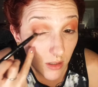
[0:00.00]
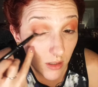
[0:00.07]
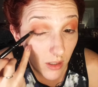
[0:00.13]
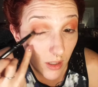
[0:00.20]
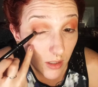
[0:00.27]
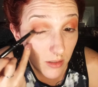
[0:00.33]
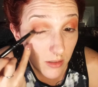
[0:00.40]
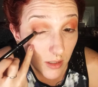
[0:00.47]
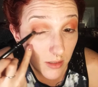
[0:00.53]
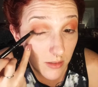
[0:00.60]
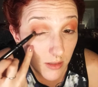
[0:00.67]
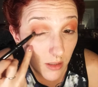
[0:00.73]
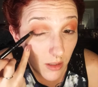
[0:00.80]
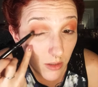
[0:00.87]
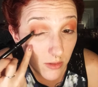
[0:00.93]
get as
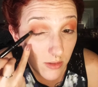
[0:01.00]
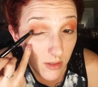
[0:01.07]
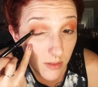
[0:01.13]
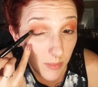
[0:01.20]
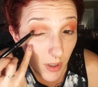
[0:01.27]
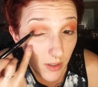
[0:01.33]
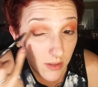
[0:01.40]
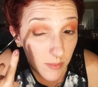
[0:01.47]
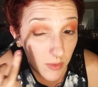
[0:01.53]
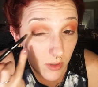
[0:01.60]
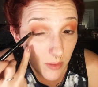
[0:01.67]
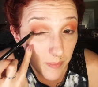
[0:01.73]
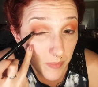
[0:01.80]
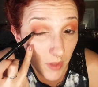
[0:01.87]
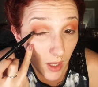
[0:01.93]
close as
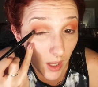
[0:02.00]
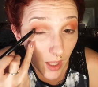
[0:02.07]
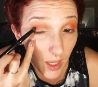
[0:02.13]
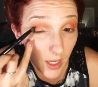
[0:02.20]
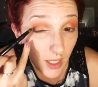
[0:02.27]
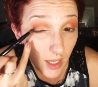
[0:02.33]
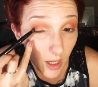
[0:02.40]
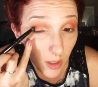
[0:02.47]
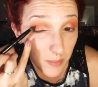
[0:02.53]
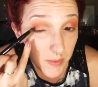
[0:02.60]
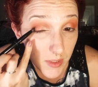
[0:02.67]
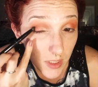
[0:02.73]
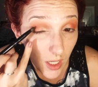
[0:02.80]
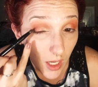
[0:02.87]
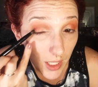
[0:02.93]
possible. It
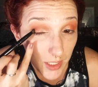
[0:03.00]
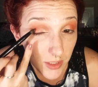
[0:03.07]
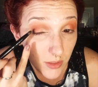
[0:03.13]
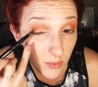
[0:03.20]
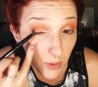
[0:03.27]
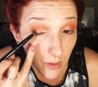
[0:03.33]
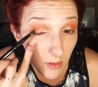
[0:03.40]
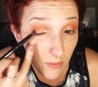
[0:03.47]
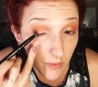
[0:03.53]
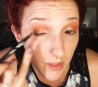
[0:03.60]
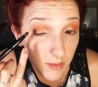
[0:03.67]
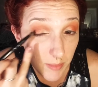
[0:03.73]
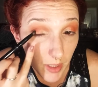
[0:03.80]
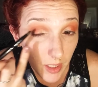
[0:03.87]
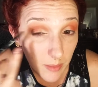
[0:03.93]
helps not doing your
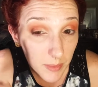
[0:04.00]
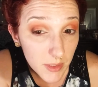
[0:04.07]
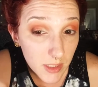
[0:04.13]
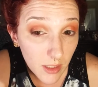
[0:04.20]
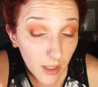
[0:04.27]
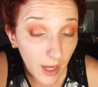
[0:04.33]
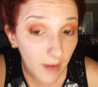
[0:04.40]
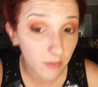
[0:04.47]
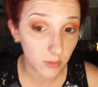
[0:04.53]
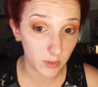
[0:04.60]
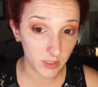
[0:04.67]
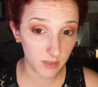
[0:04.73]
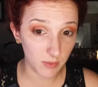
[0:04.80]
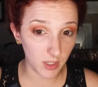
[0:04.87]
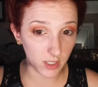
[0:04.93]
face makeup until
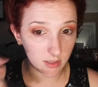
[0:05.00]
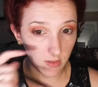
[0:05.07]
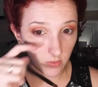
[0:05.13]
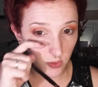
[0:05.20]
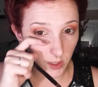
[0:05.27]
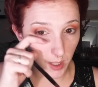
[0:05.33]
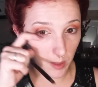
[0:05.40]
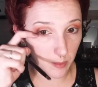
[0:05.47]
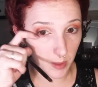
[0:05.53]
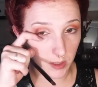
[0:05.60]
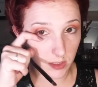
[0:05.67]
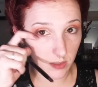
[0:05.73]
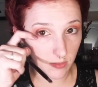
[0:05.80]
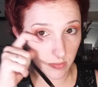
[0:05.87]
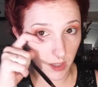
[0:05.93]
afterwards, because if you get a
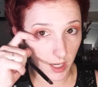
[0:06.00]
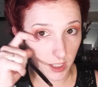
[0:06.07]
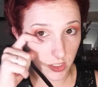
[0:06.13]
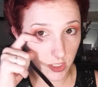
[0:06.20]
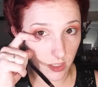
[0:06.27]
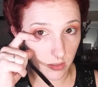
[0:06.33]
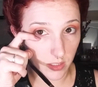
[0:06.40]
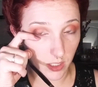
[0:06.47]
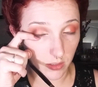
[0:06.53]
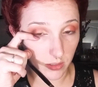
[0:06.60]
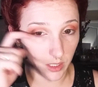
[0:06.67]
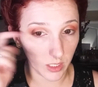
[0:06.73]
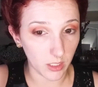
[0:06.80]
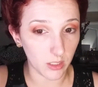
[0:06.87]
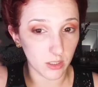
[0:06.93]
bunch of eyeshadow down
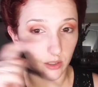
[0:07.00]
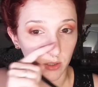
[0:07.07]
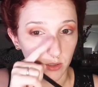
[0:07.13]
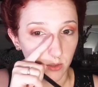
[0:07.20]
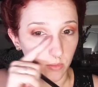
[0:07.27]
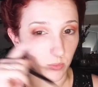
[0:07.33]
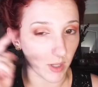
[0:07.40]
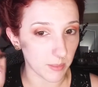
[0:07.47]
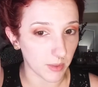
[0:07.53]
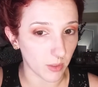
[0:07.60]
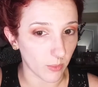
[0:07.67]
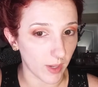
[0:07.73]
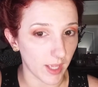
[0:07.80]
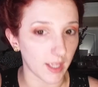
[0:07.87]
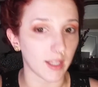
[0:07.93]
here, you can just wipe it
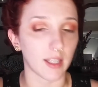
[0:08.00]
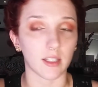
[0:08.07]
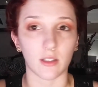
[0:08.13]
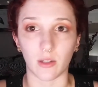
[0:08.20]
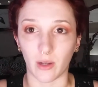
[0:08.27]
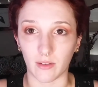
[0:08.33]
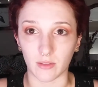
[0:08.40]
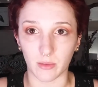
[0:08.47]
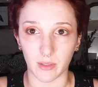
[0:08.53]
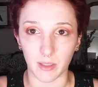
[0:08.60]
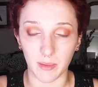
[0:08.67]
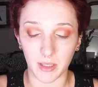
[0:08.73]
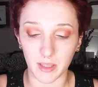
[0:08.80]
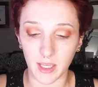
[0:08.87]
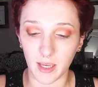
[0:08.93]
away and you don't have to worry
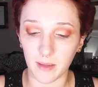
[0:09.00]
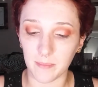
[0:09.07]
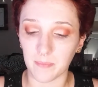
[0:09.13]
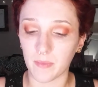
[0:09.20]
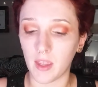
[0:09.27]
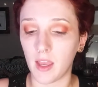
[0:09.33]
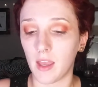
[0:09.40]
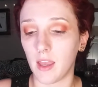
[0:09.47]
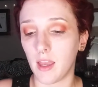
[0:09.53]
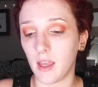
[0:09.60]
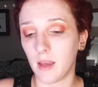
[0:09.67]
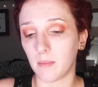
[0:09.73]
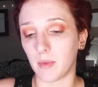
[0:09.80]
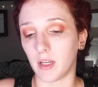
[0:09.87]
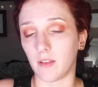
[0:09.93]
about that.
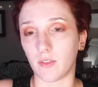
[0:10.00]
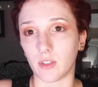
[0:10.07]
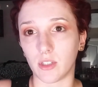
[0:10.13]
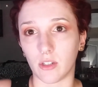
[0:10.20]
But if you do